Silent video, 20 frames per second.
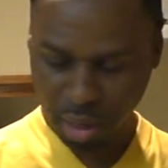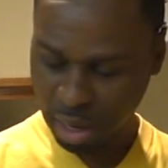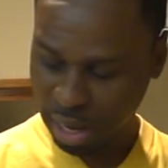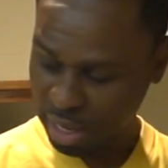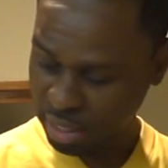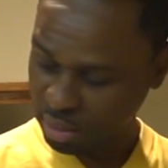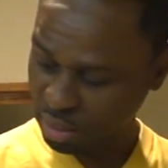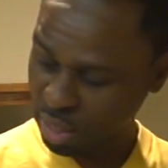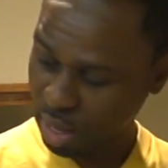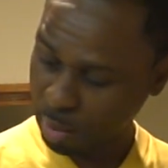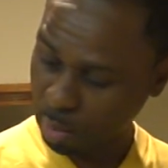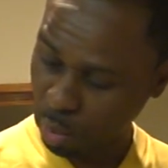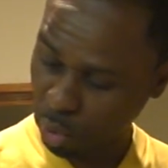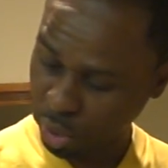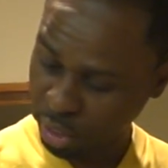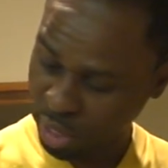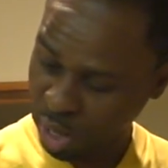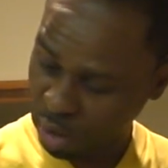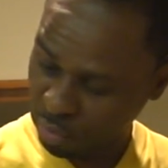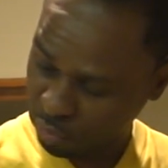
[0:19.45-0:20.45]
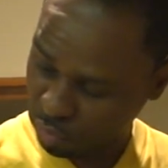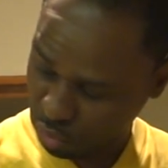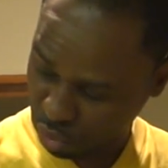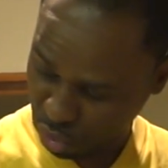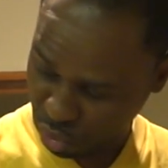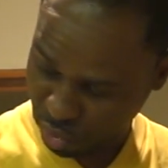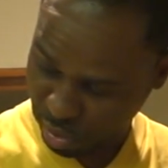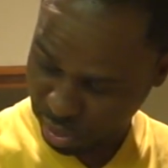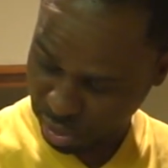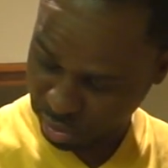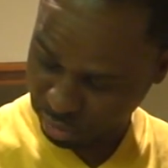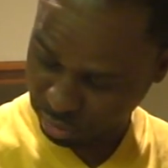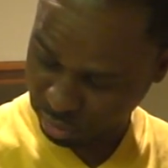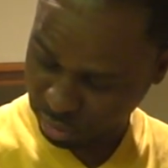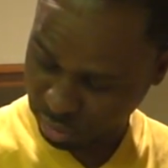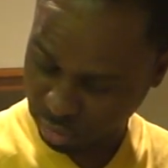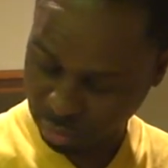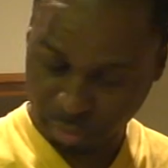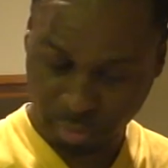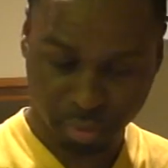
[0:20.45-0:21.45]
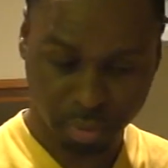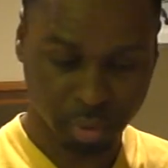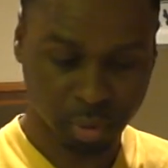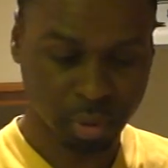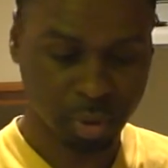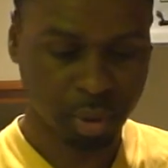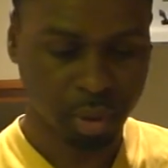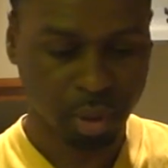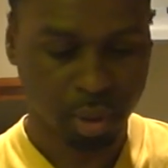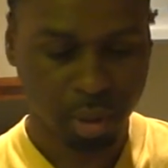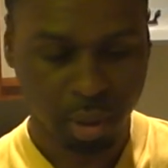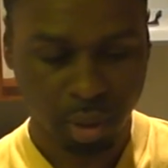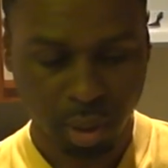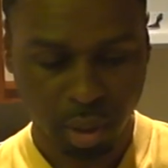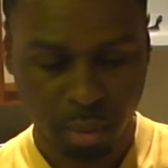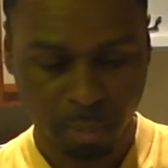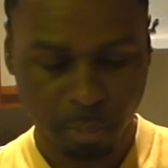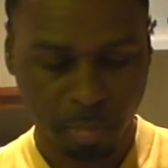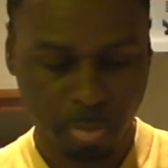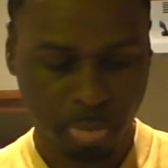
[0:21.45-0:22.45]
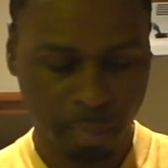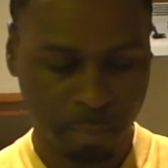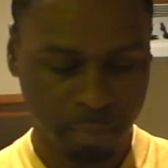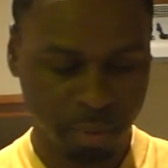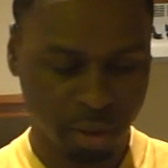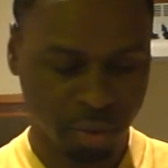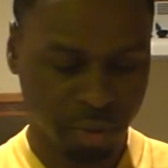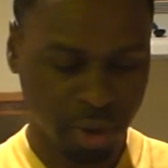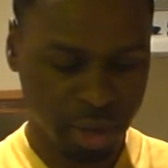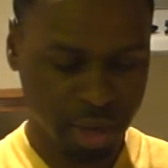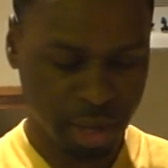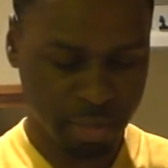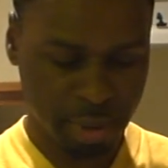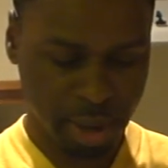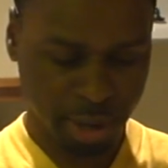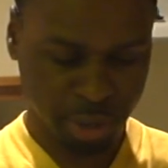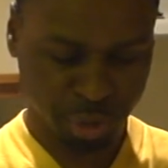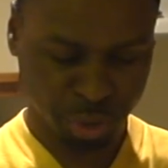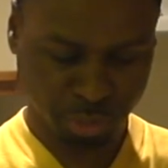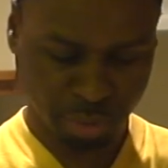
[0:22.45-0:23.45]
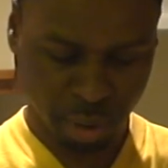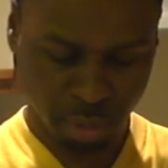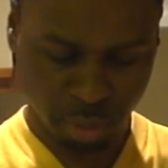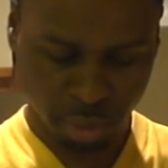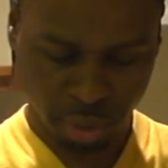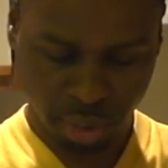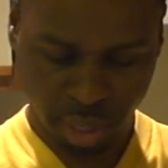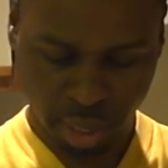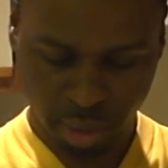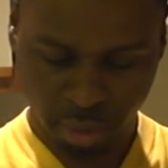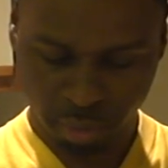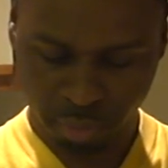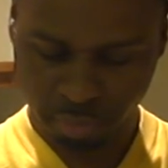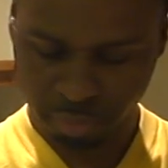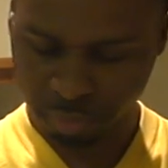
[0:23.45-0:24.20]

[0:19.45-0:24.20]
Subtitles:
I stopped working out for a little while. So I'm gonna get ready to get back into my working out.